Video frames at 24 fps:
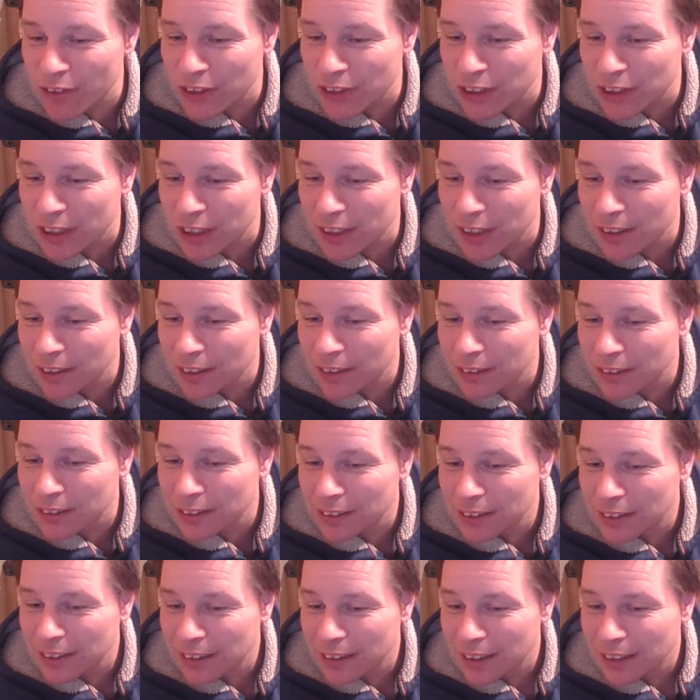Yorkshire.
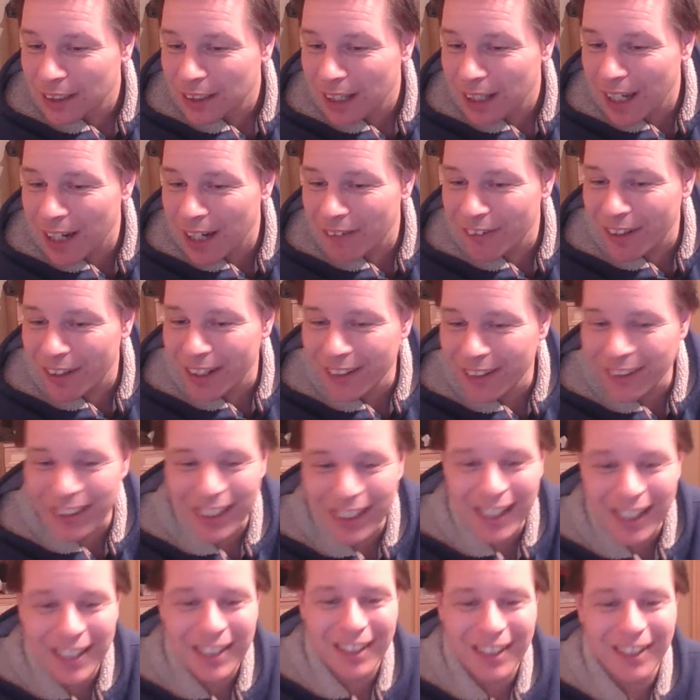Oh, right.
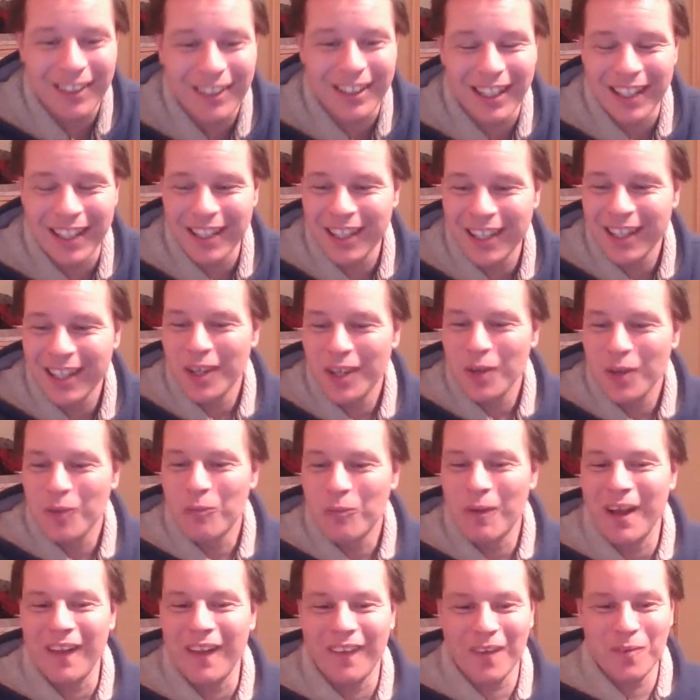Okay.
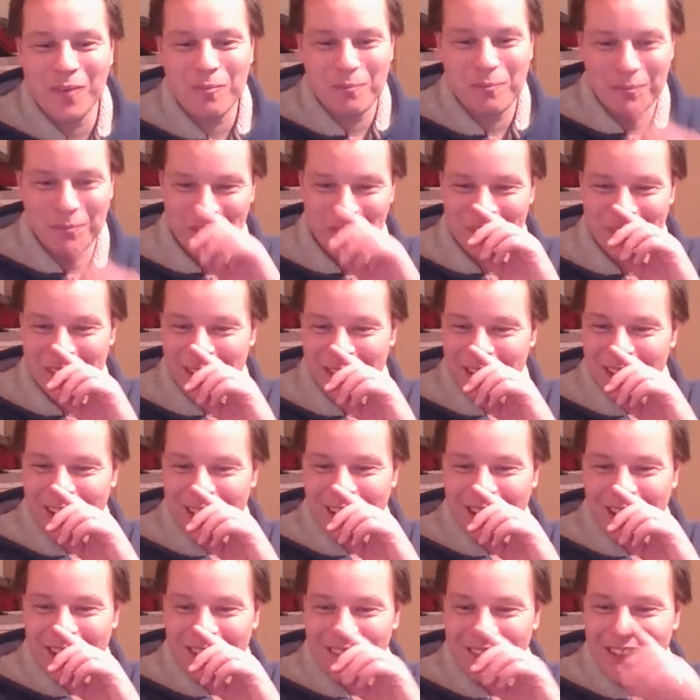Well,
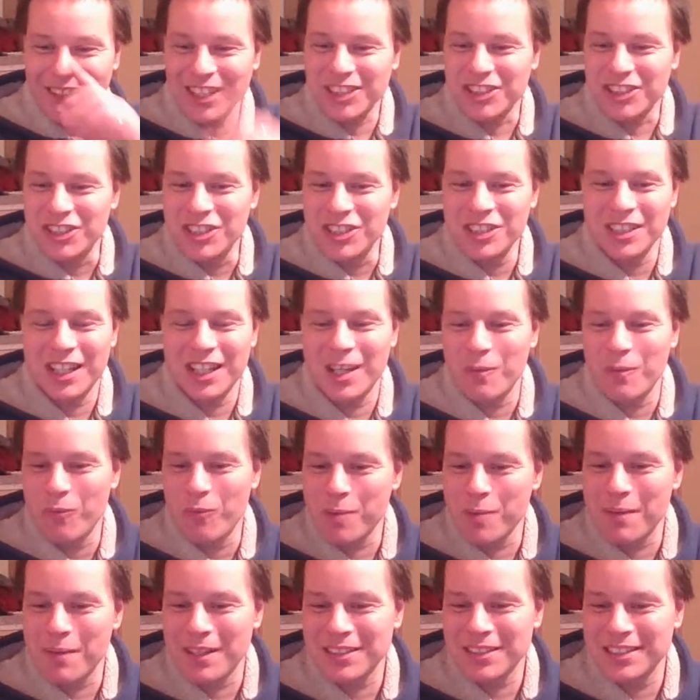that's good.
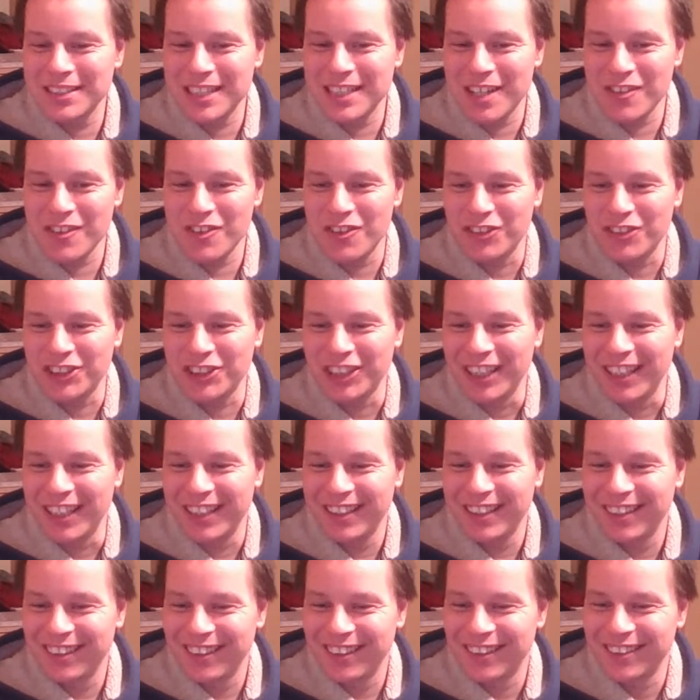Whereabouts in South
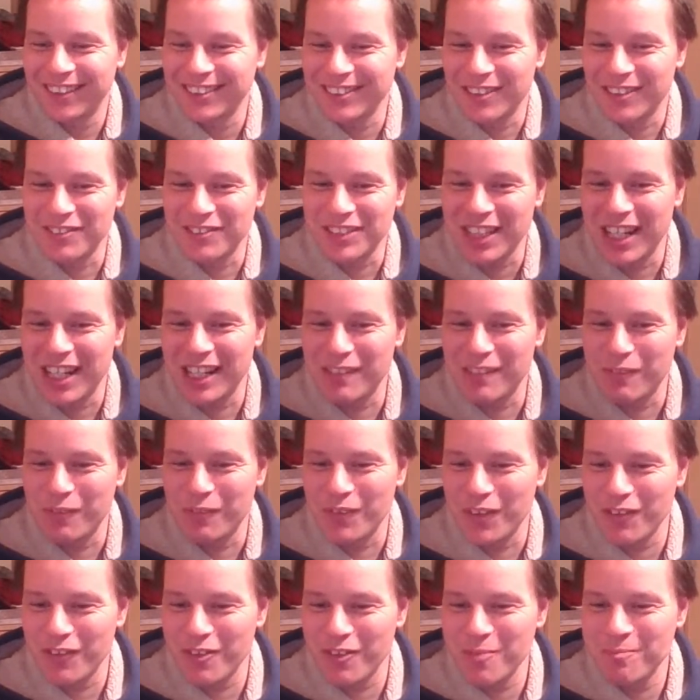Yorkshire? Because obviously I
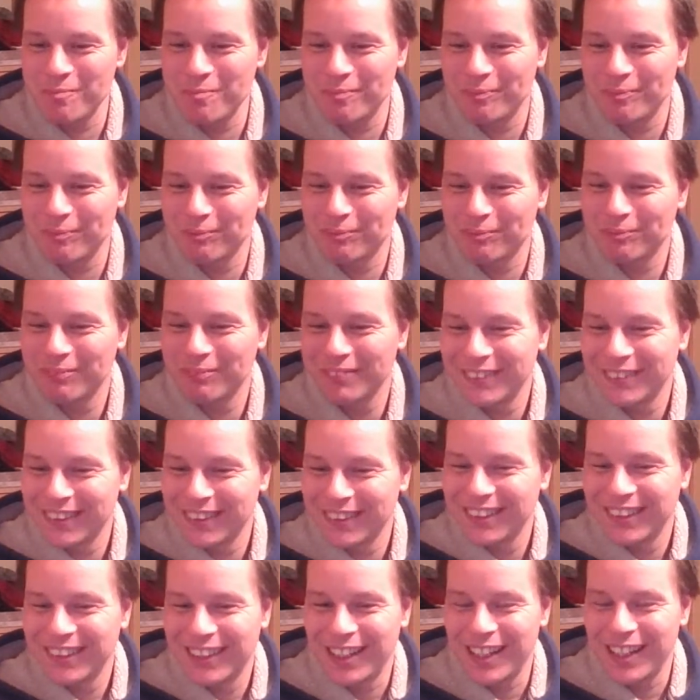live in Rotherham.
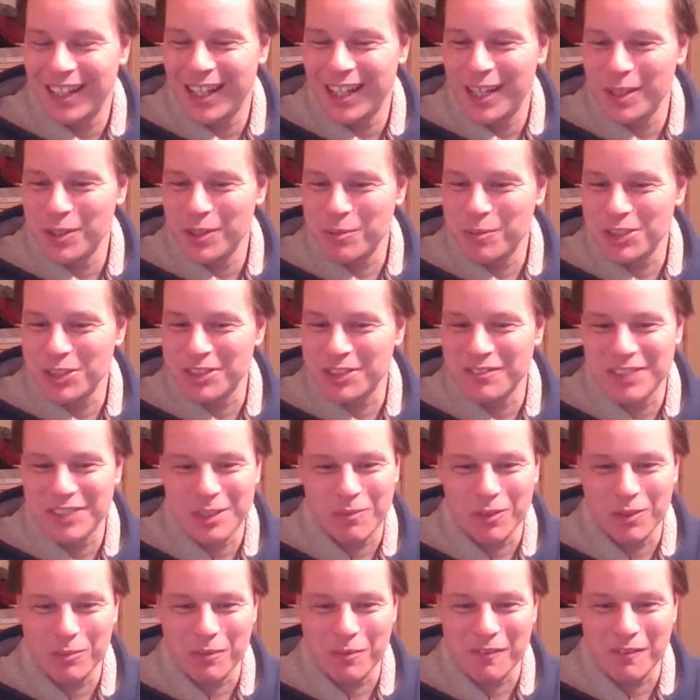You must
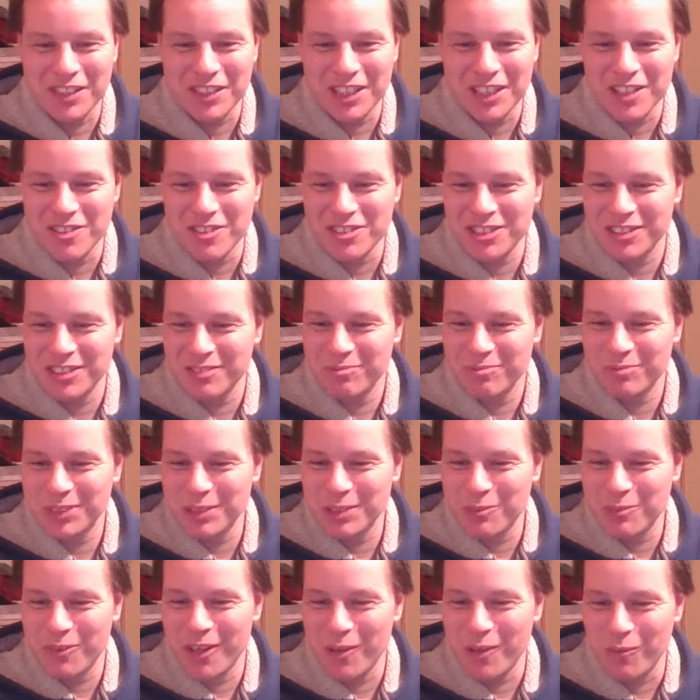have seen one of my videos
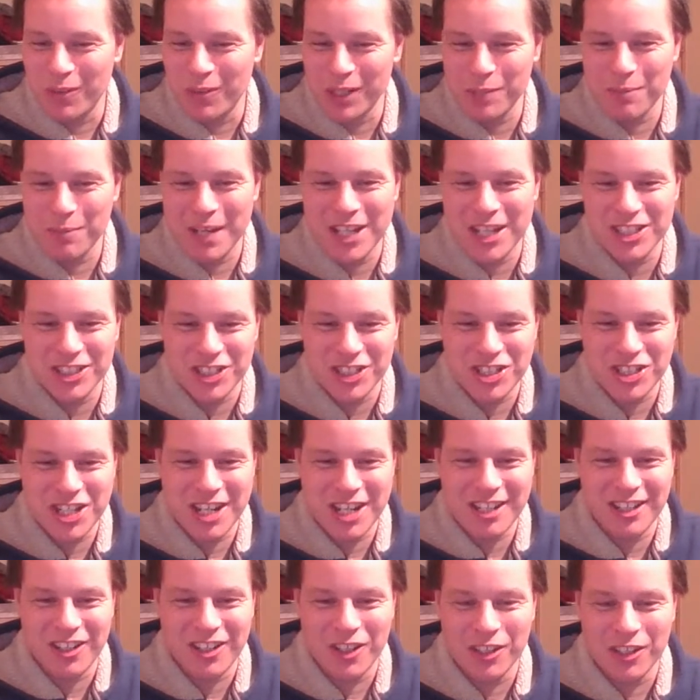somewhere on one of the pages I
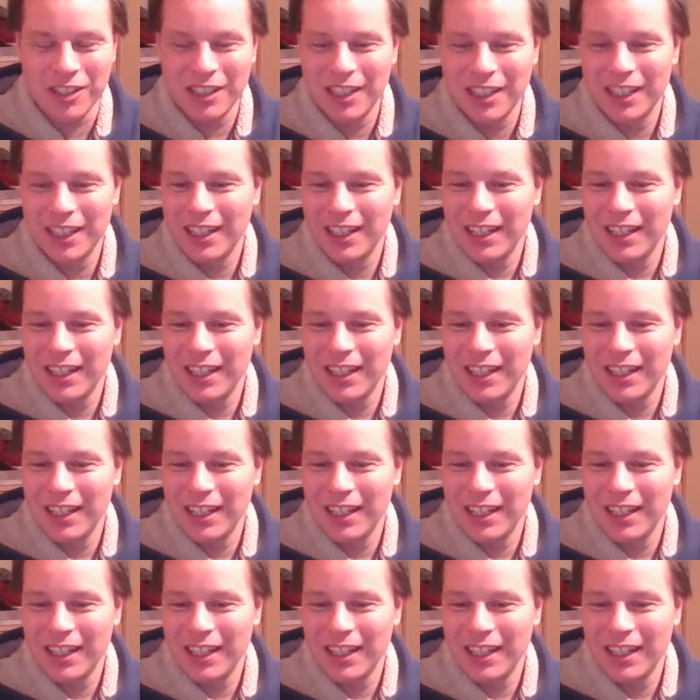shared it on.